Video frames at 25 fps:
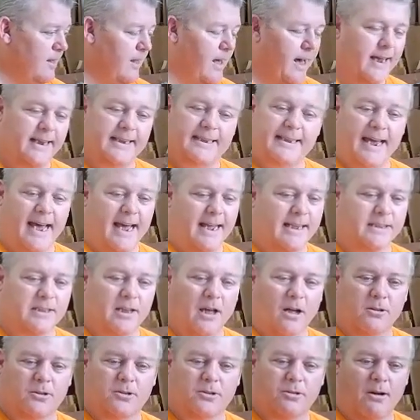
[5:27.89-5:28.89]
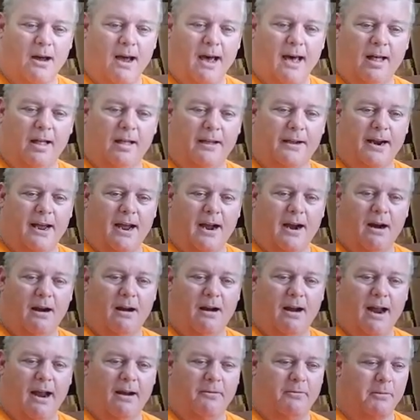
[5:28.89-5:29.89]
Like I say, it's all trial and
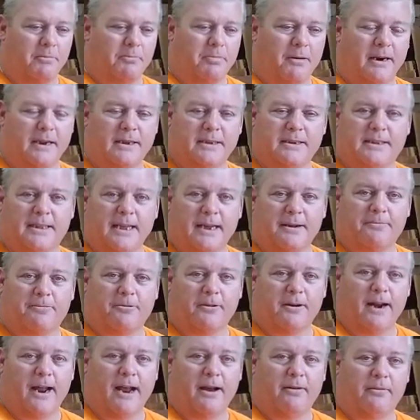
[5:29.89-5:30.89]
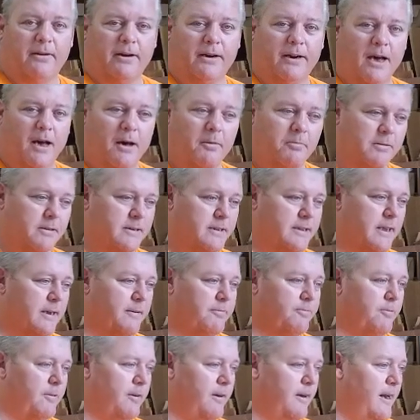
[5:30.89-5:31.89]
error. Everybody's different. Every nub is
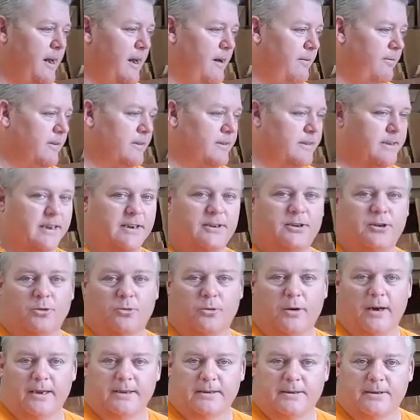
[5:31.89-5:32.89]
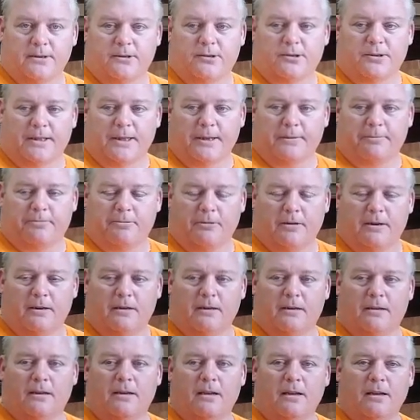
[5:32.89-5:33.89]
different. Every situation is different.
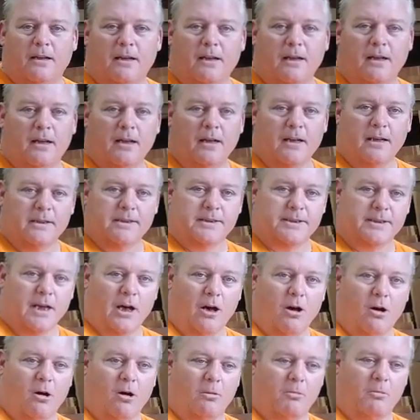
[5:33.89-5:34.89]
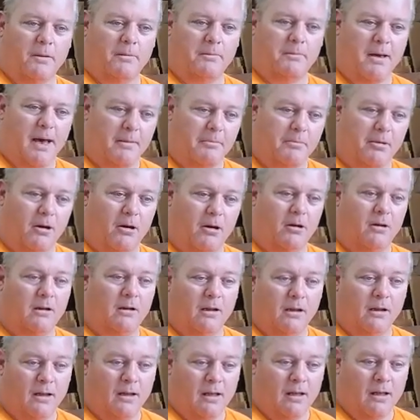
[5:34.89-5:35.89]
So remember,
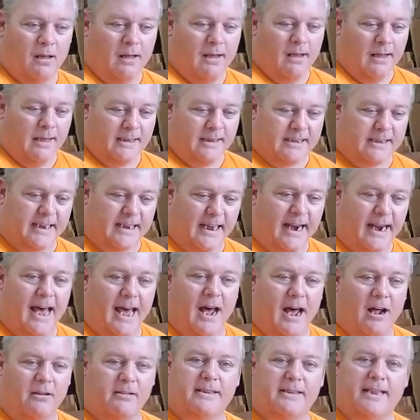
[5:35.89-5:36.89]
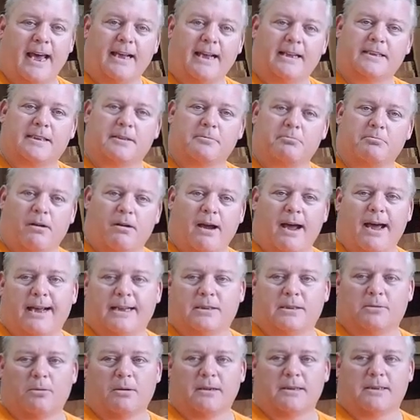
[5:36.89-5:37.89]
sit down, take some
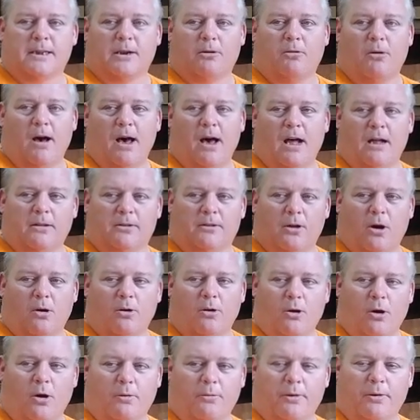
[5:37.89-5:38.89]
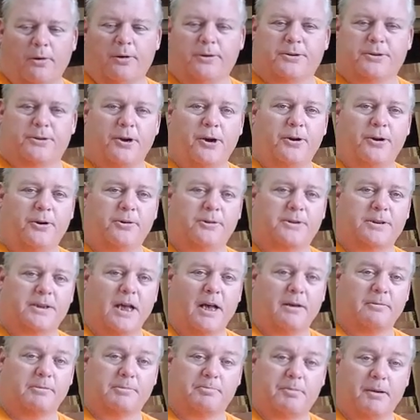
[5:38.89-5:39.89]
breaks once in a while. Don't overexert
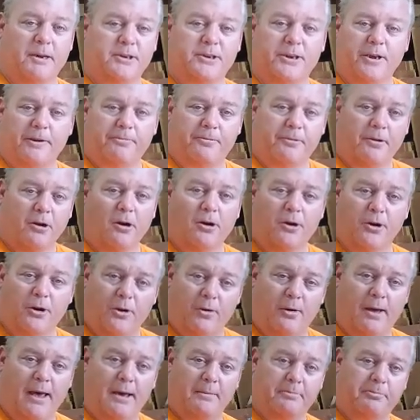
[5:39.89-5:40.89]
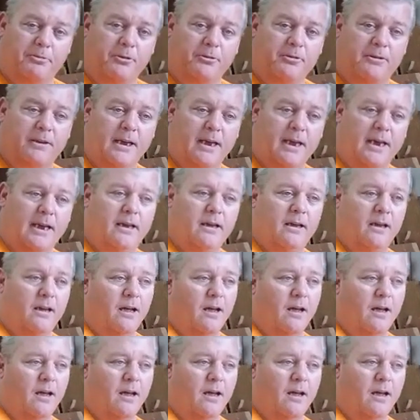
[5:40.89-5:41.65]
yourself, especially if you're a new amputee.